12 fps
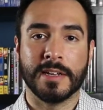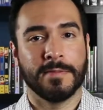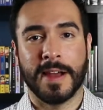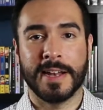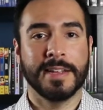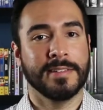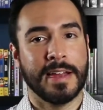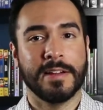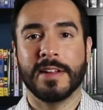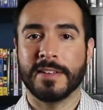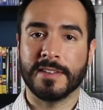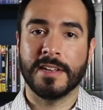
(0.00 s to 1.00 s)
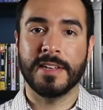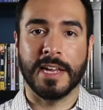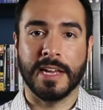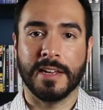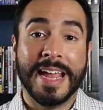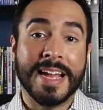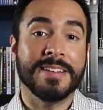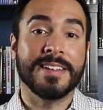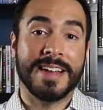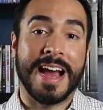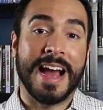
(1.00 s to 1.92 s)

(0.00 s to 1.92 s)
Friday, Saturday, Sunday, and in